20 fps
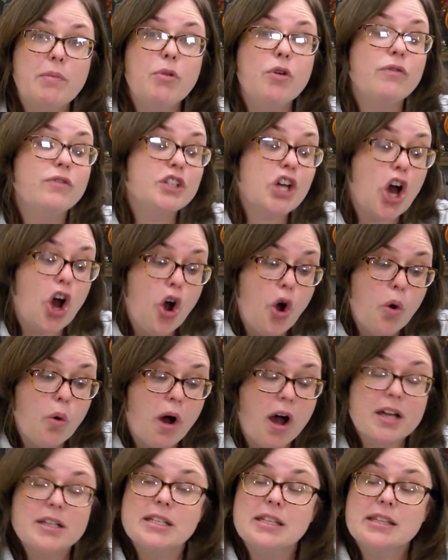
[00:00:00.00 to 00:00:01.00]
moved O
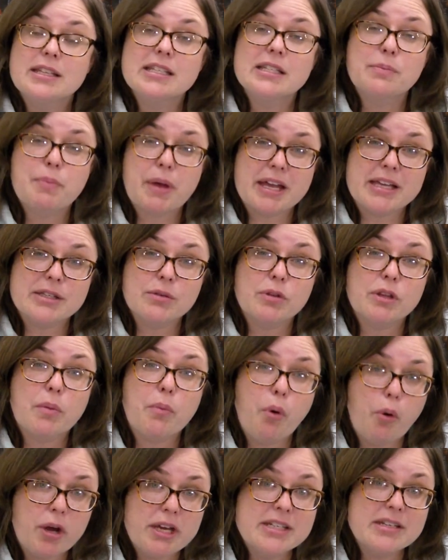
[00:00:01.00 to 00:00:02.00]
onto this space with a
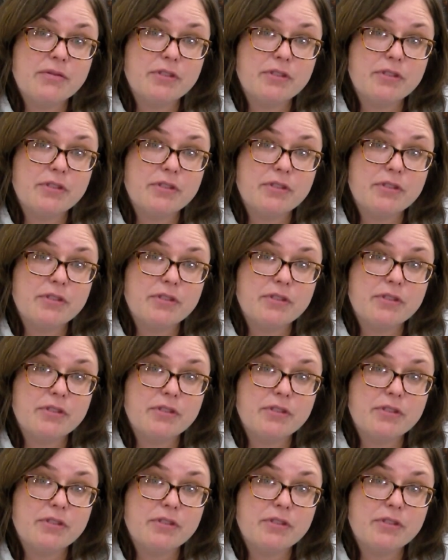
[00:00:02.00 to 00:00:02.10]
point